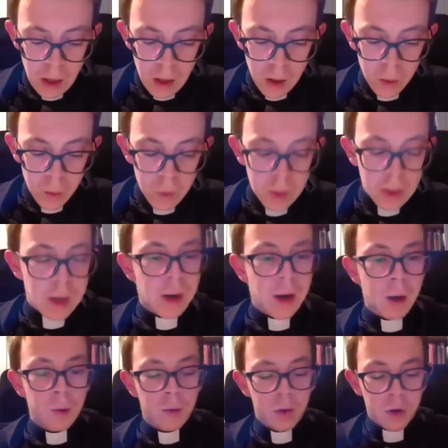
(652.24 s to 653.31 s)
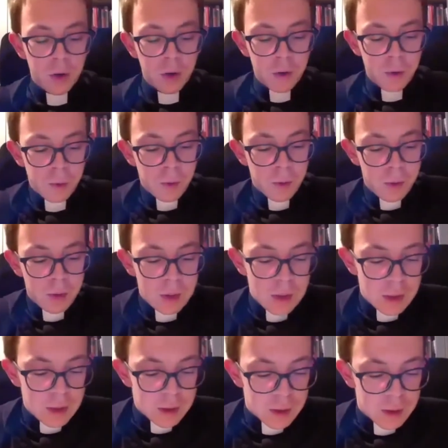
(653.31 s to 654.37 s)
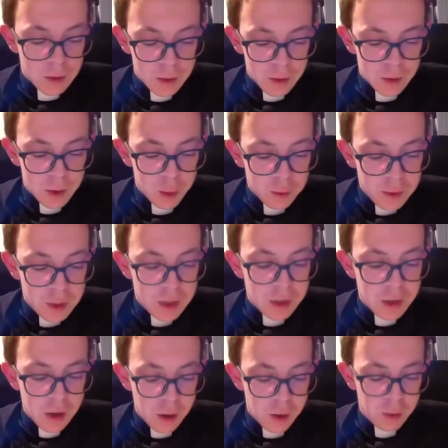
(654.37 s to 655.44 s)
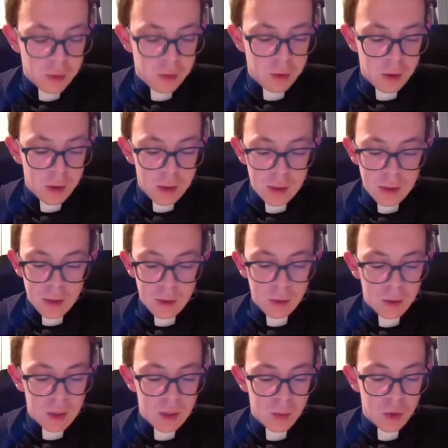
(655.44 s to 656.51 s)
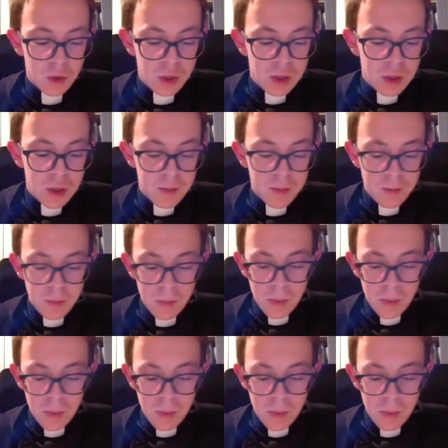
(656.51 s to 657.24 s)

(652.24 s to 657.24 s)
We can now turn to this Slovenian author, Iztok Simoniti,